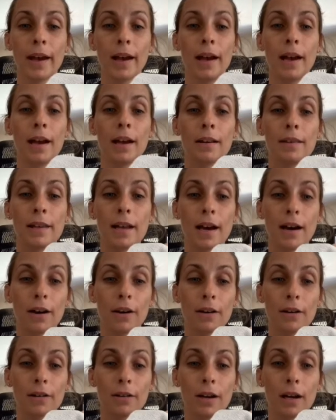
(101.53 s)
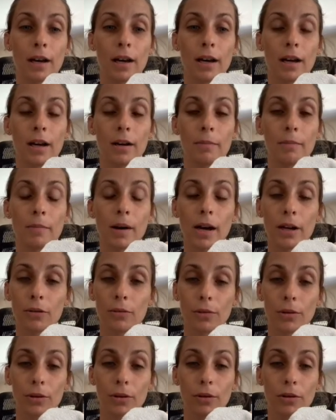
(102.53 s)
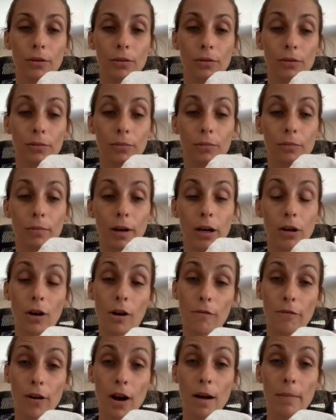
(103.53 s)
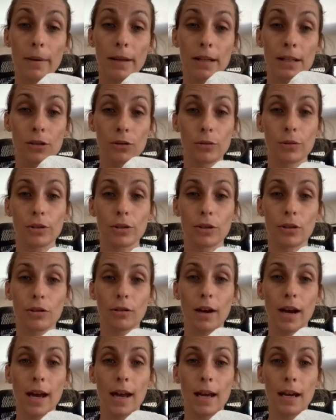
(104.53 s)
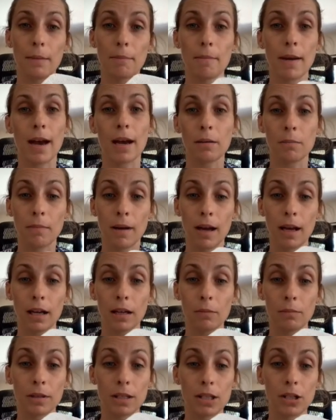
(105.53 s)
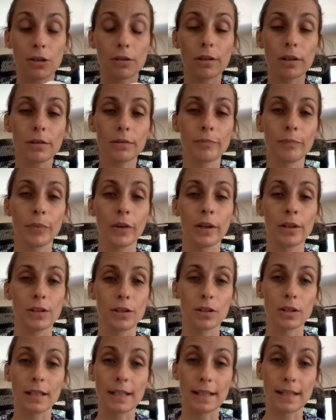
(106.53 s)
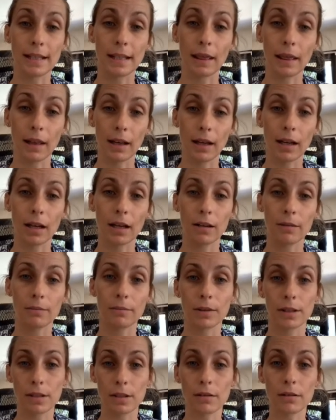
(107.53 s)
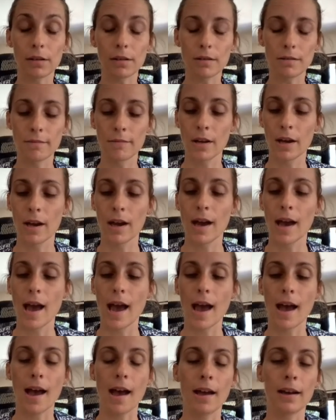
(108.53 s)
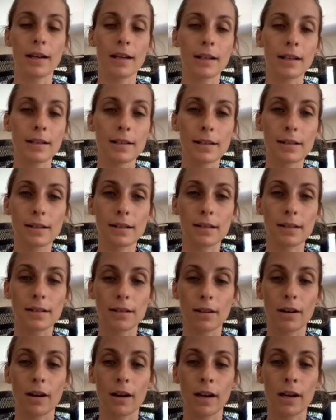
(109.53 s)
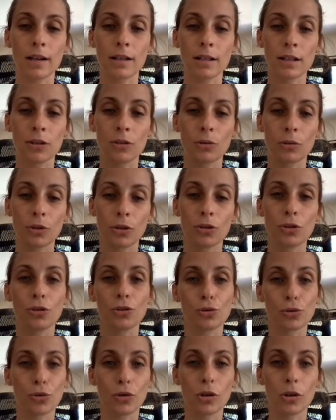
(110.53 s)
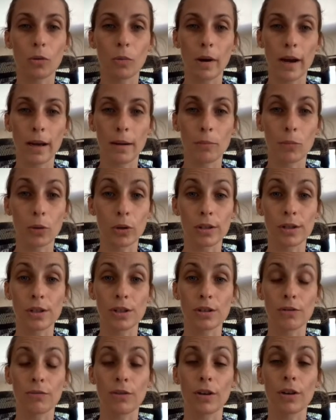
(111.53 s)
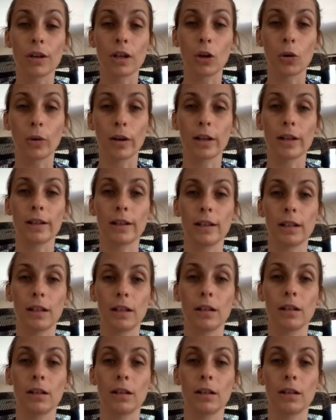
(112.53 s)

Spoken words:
Now, microfiber is also a man-made material, so it's a synthetic material, and it is designed in order to draw away moisture very quickly